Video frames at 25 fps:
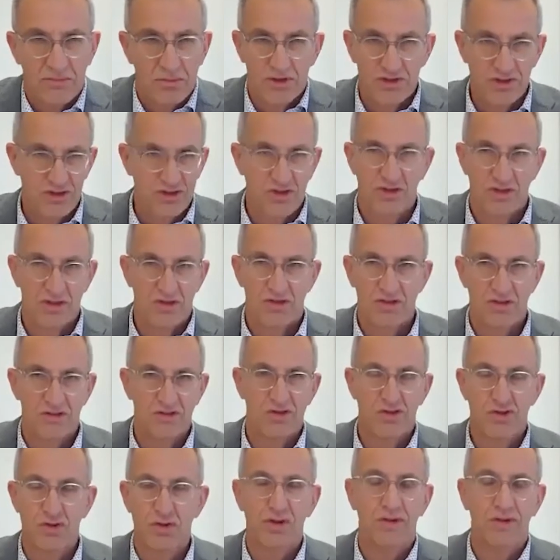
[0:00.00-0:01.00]
was the, the,
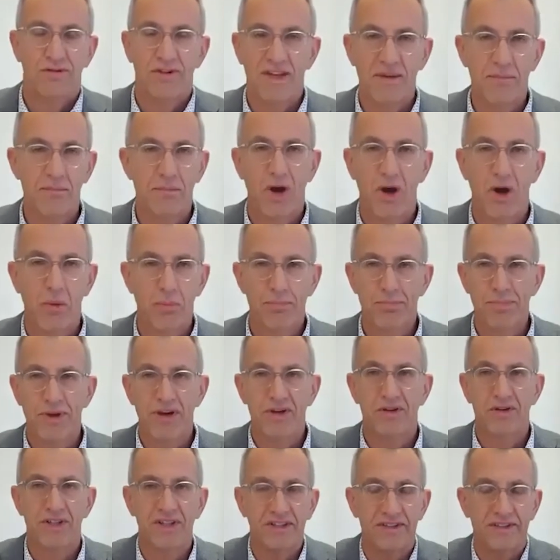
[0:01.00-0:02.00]
the sort of limbo
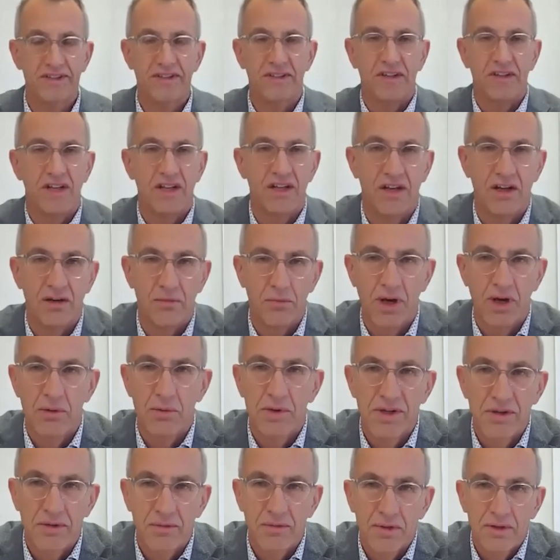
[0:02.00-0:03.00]
period uh, where
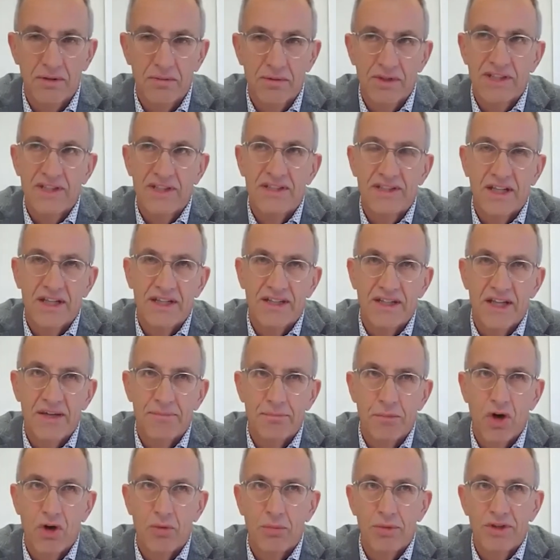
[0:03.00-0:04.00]
we were in at that
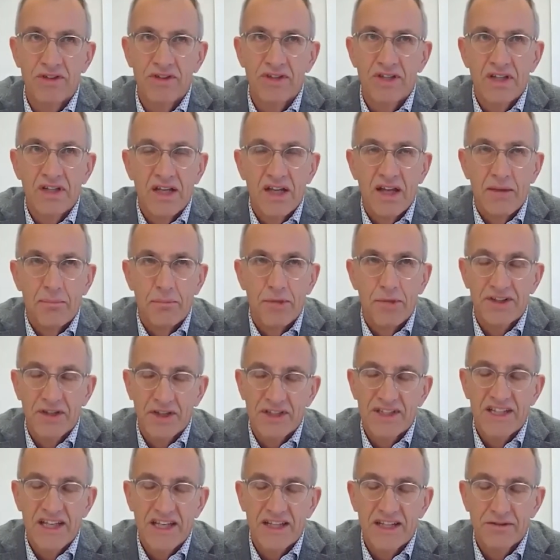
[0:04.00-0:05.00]
moment. But
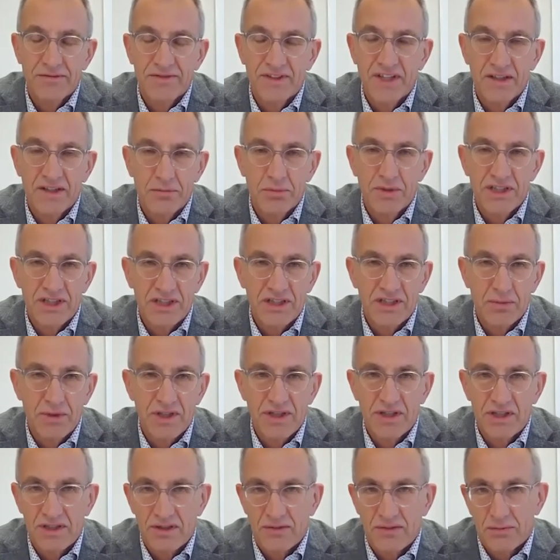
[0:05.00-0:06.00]
at the end of that week,
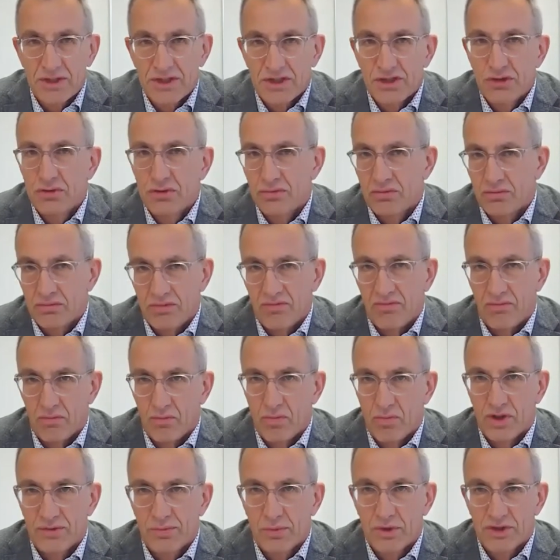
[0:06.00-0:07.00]
we, we knew
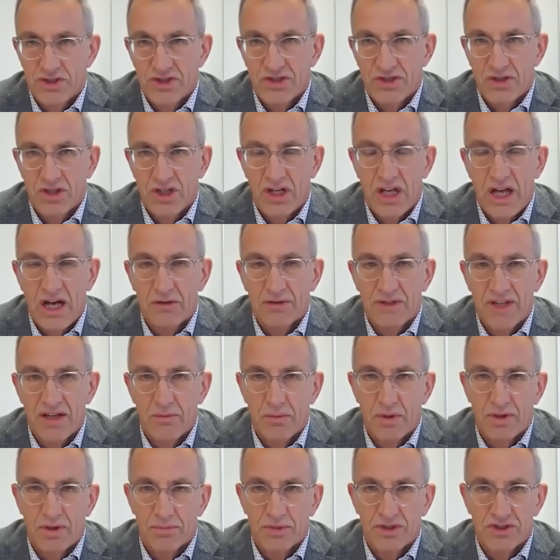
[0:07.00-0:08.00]
what was allowed and
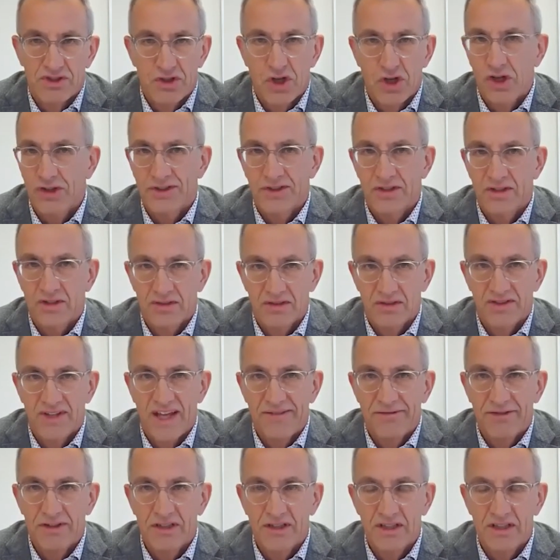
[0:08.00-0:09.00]
what was not,
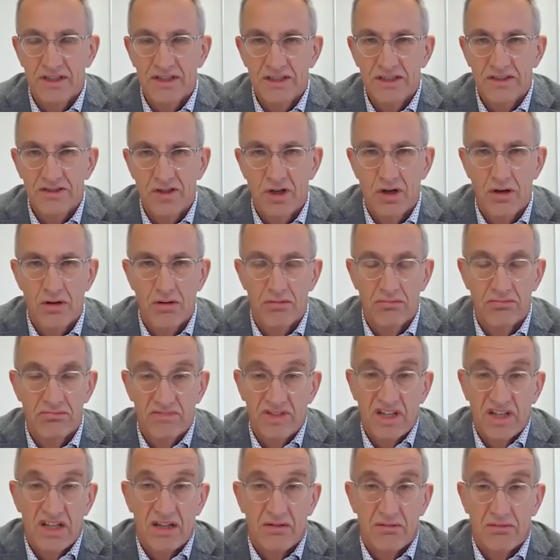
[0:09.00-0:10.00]
definitely. So
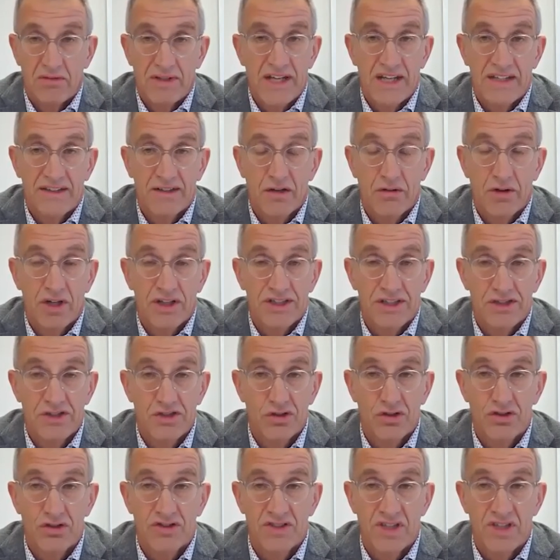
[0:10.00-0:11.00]
yeah, we had no other
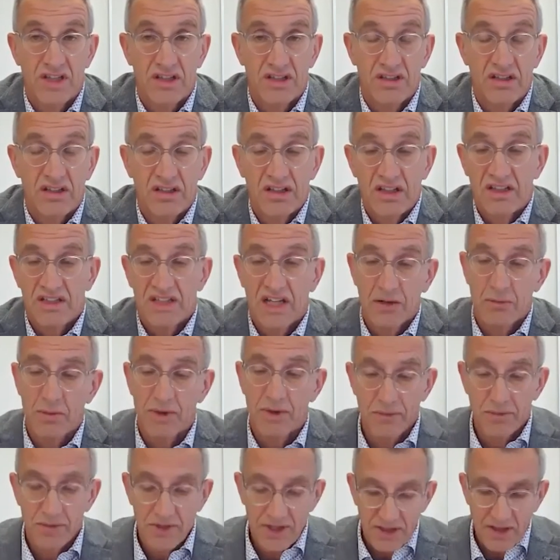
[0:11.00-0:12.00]
choice than, yeah, we,
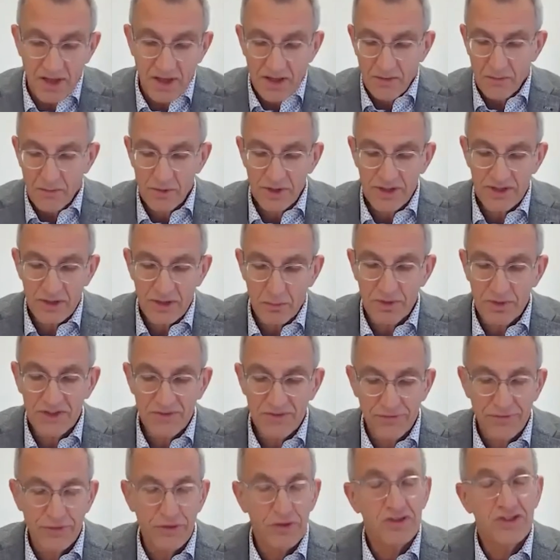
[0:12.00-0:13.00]
we, we, we
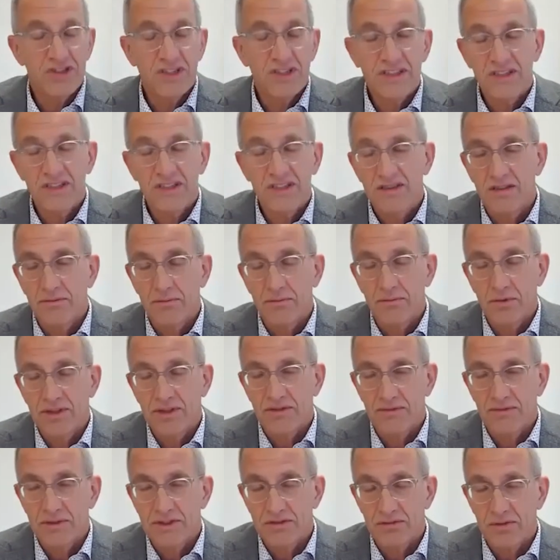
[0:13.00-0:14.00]
firstly, we,
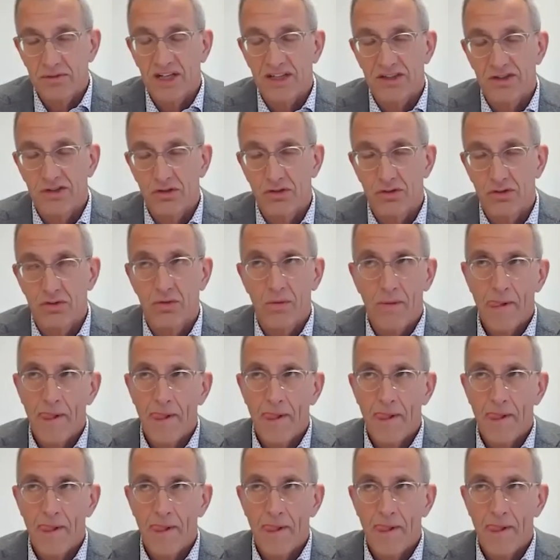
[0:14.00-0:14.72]
we tried to